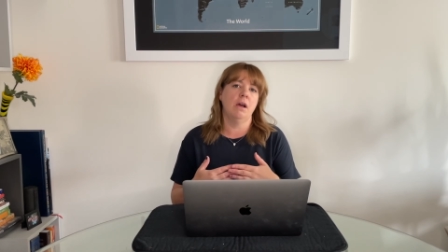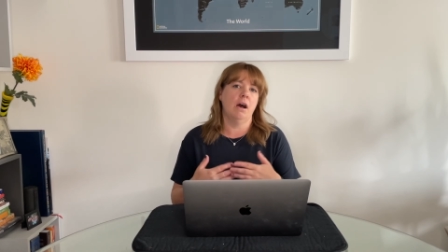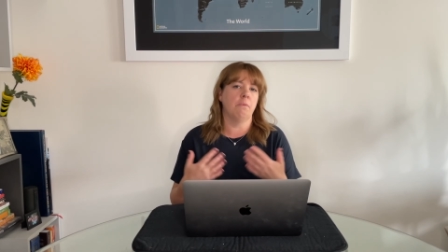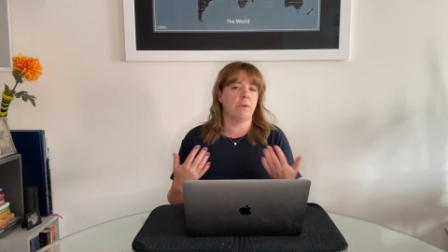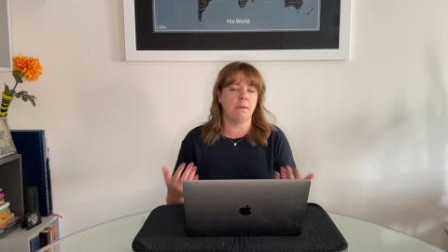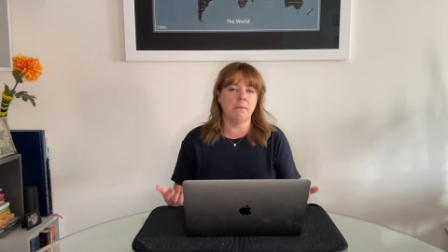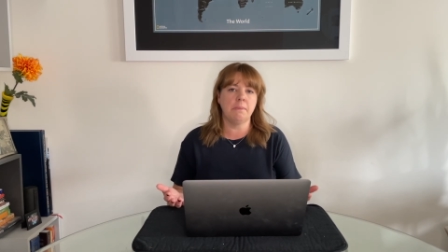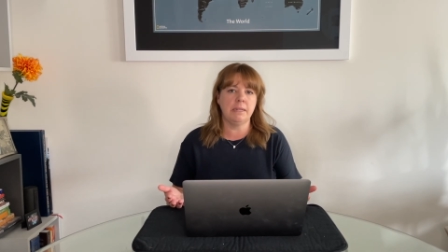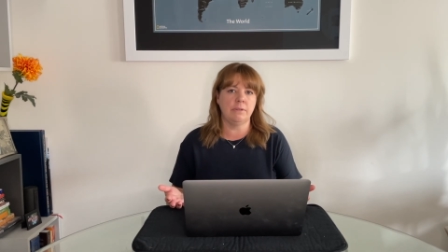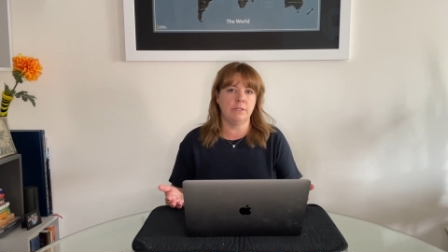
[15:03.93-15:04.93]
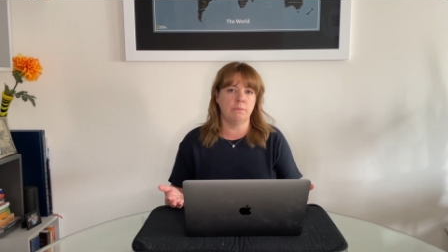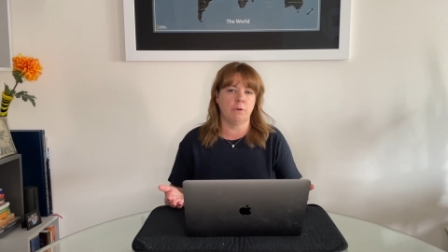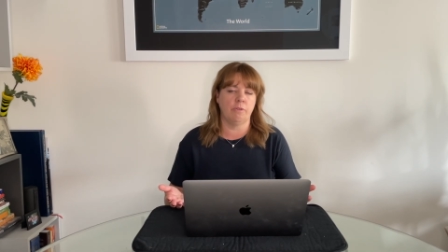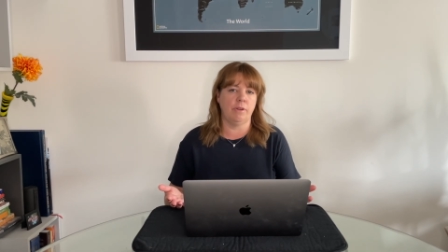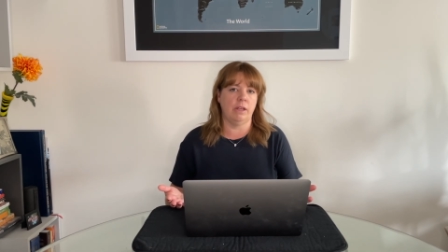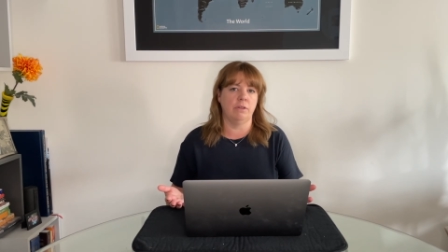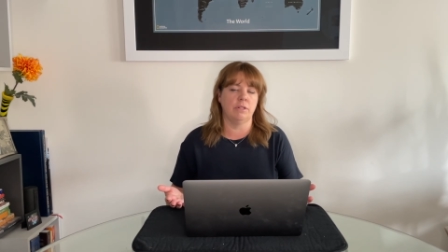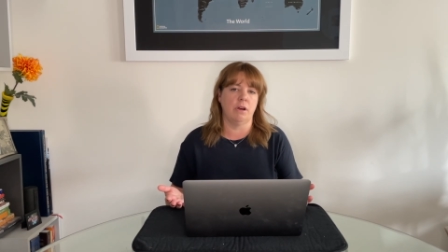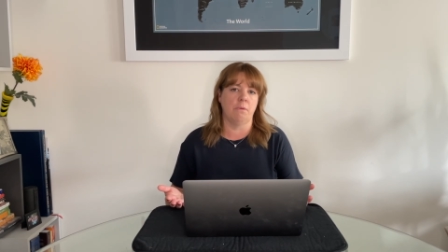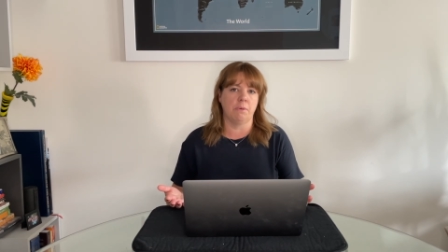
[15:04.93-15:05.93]
I'll probably do some more videos
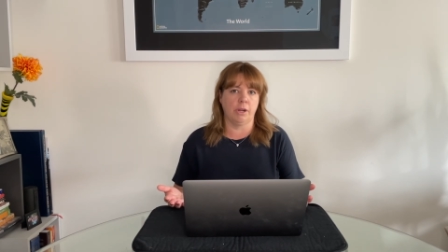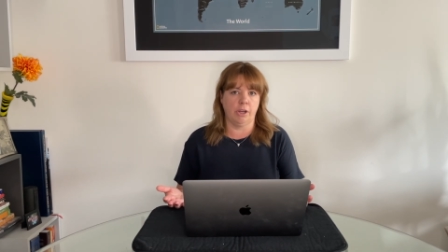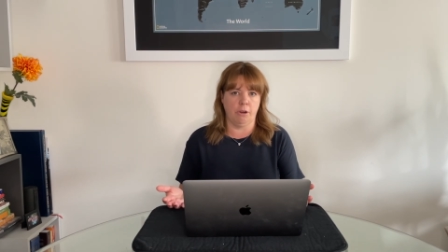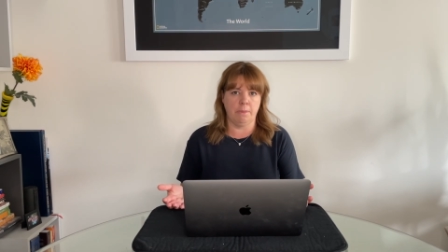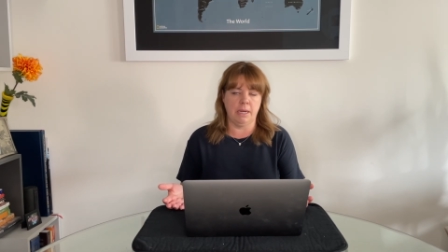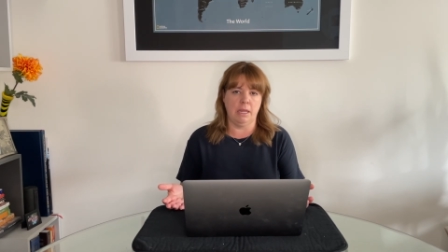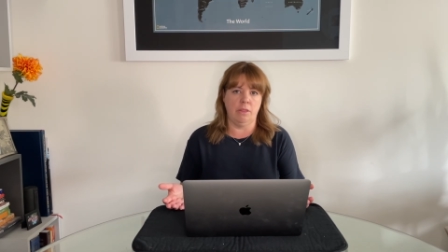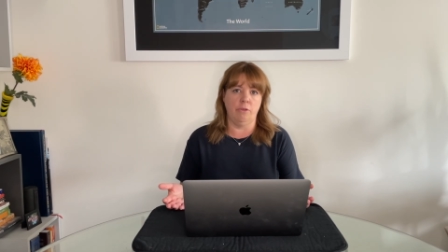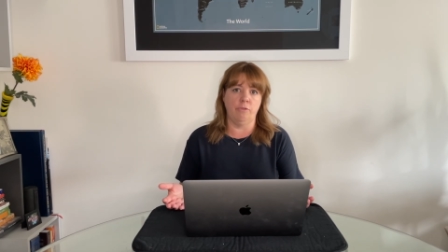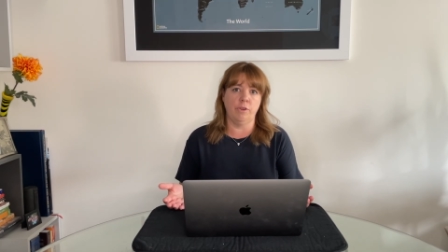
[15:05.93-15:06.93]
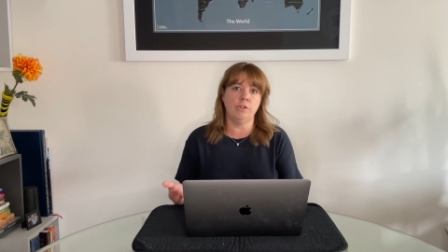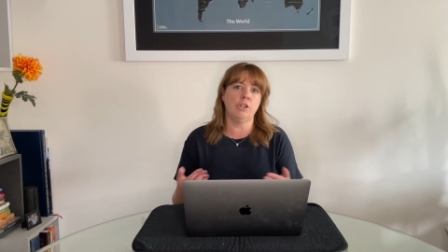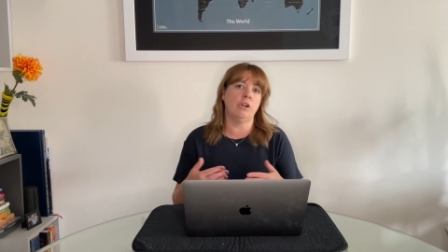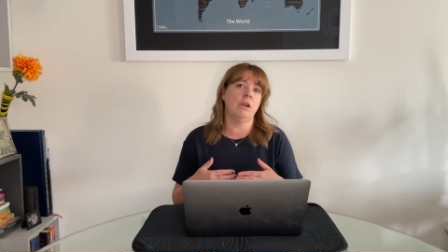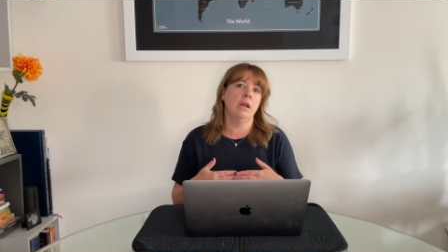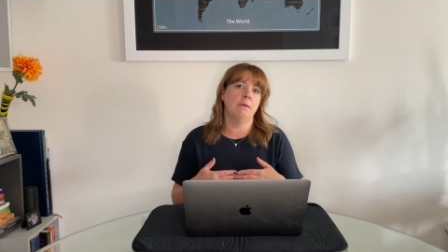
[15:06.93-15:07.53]
on procurement in the future,